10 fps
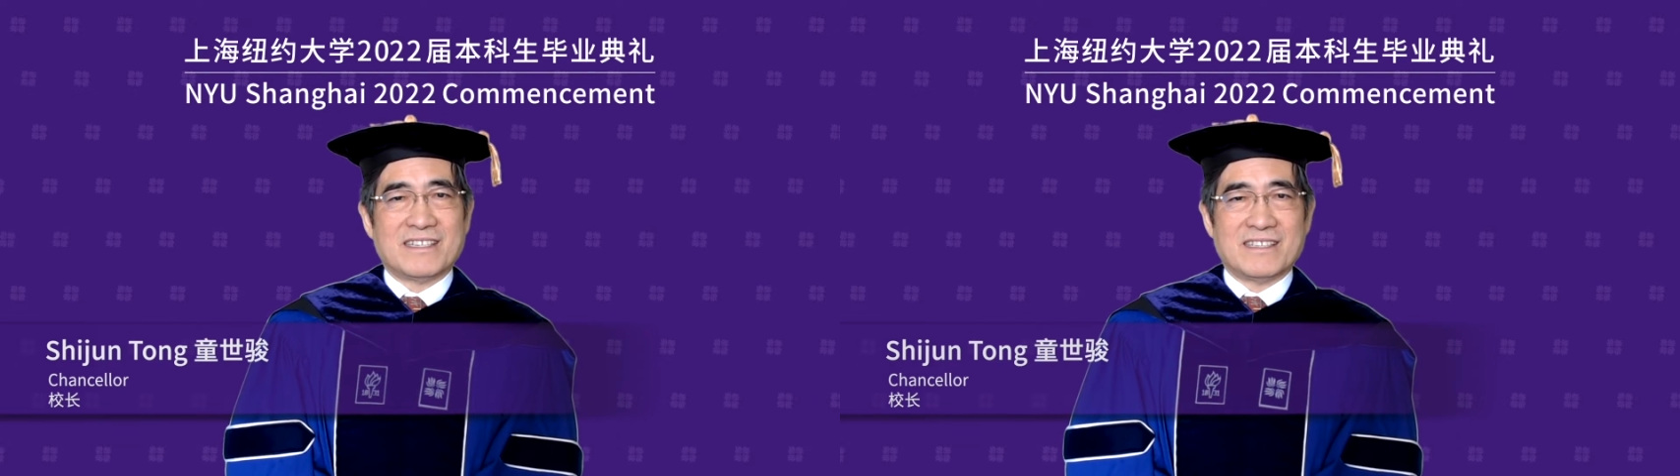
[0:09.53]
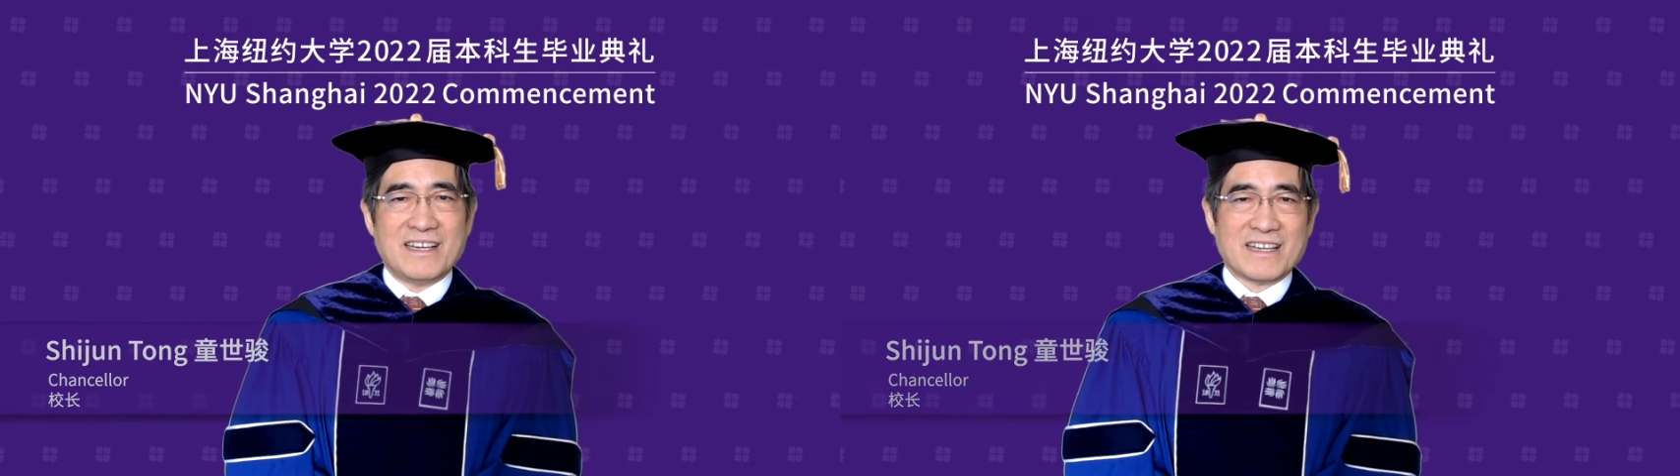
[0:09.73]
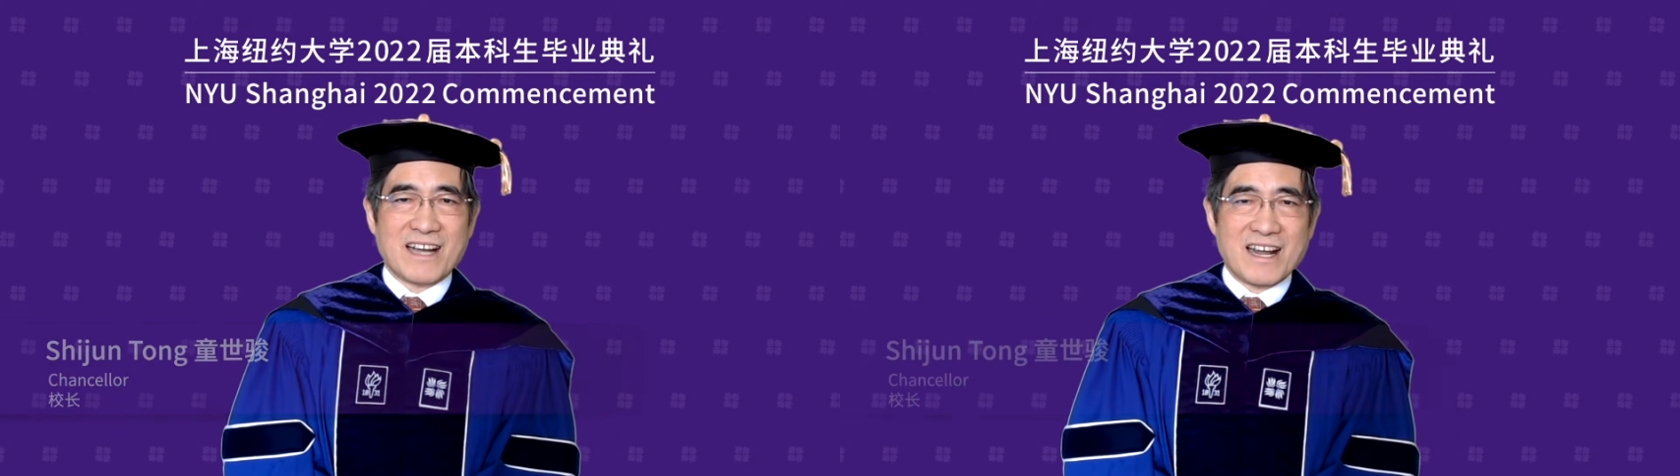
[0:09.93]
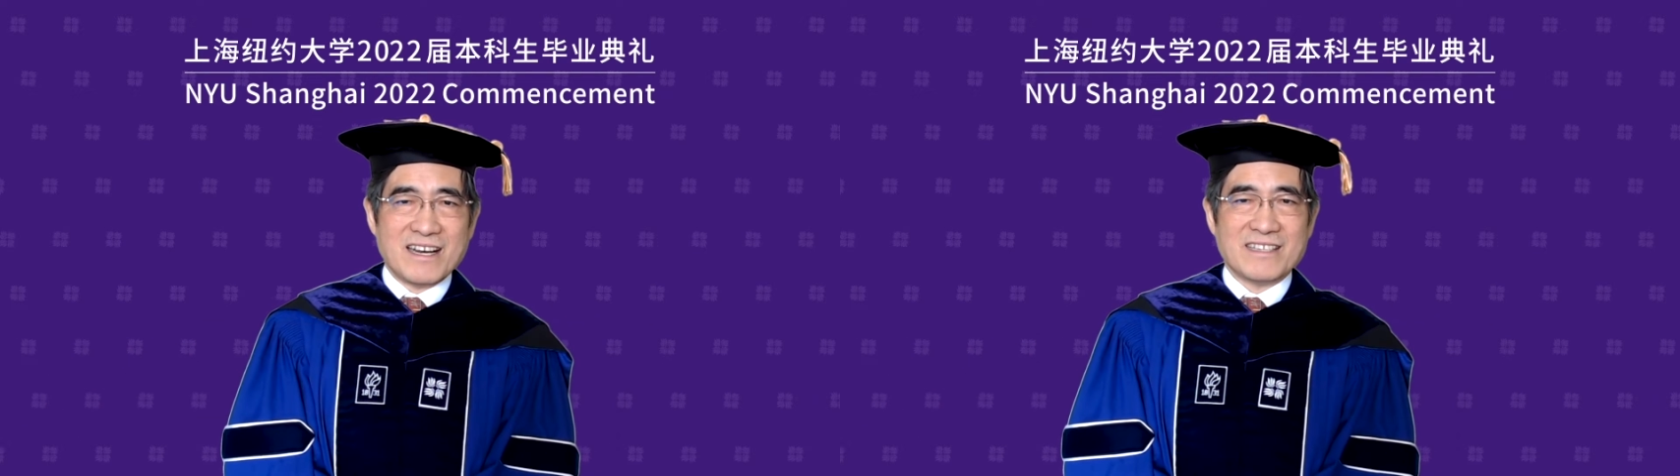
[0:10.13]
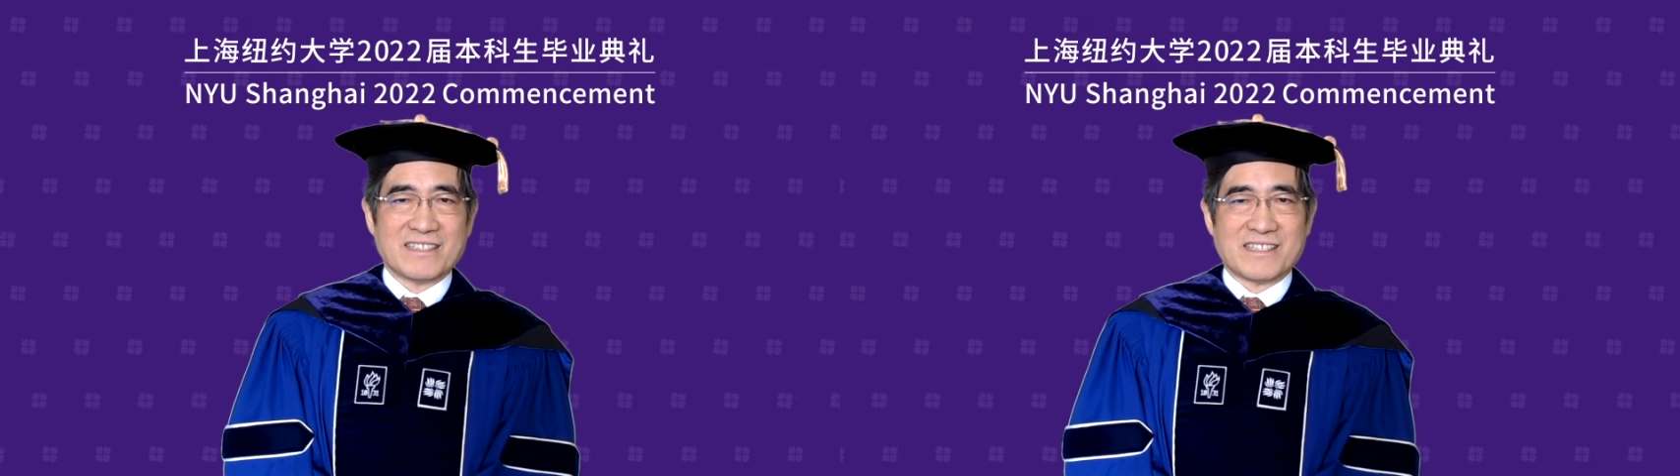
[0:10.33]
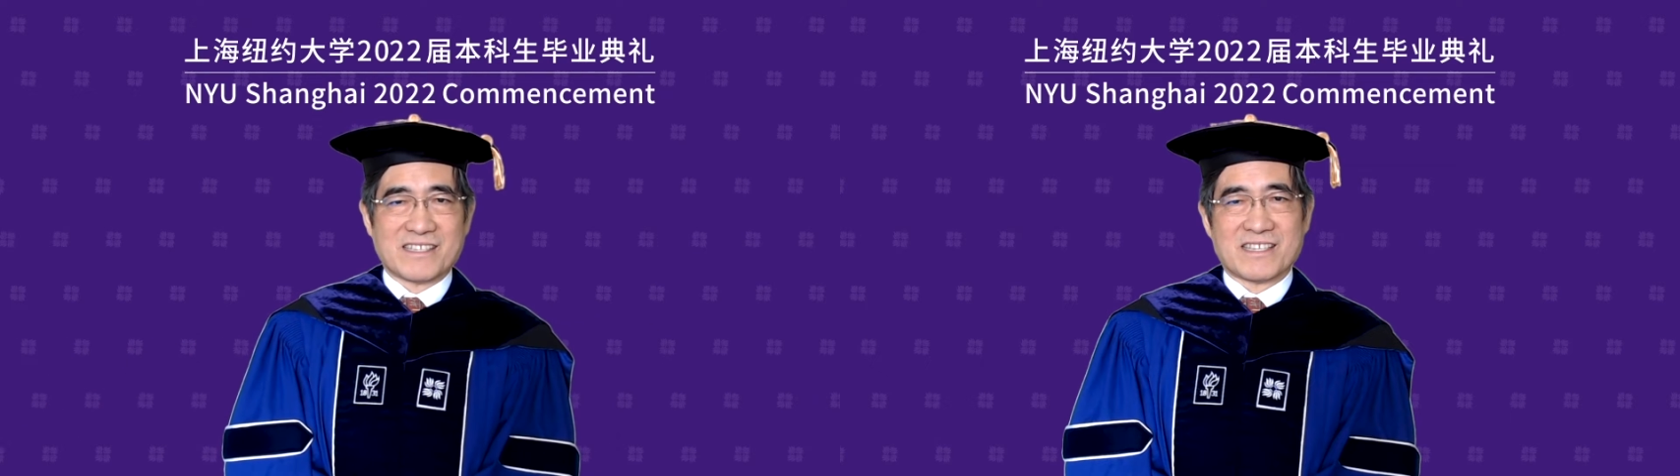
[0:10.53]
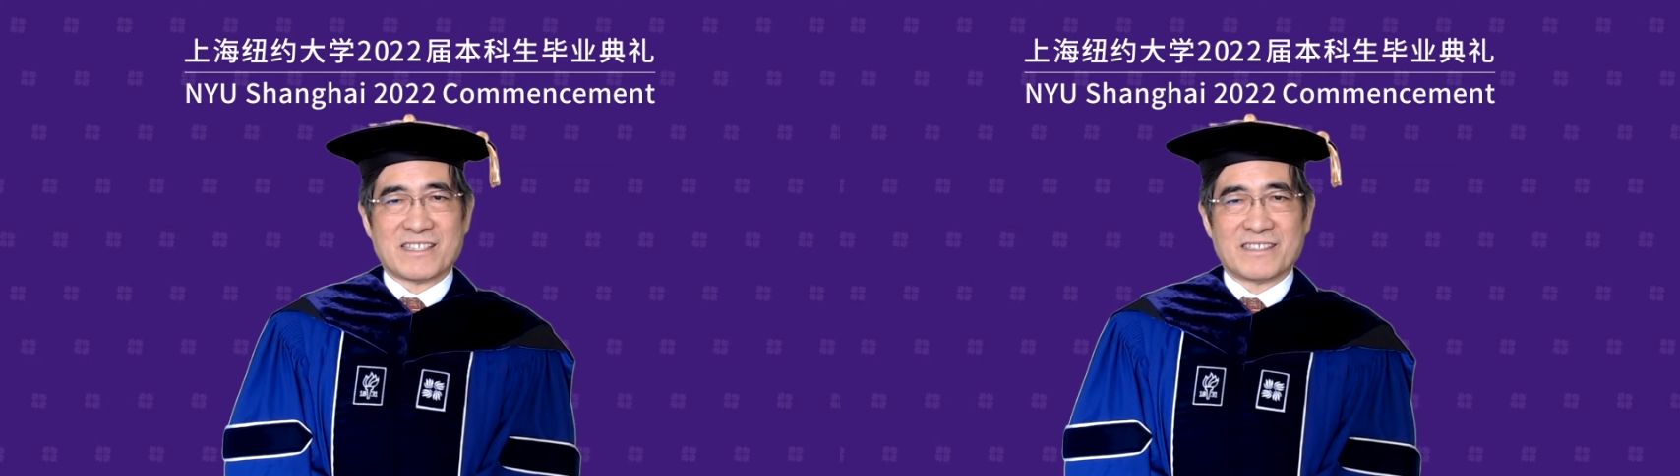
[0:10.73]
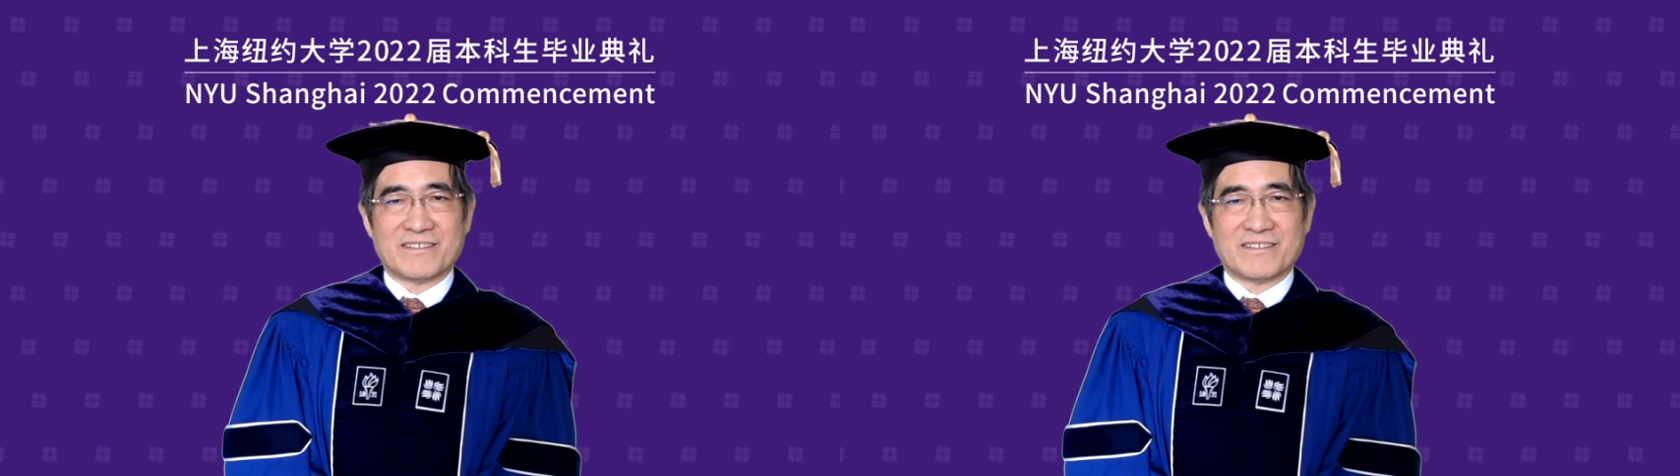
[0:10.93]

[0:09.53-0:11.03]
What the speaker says: their colleagues.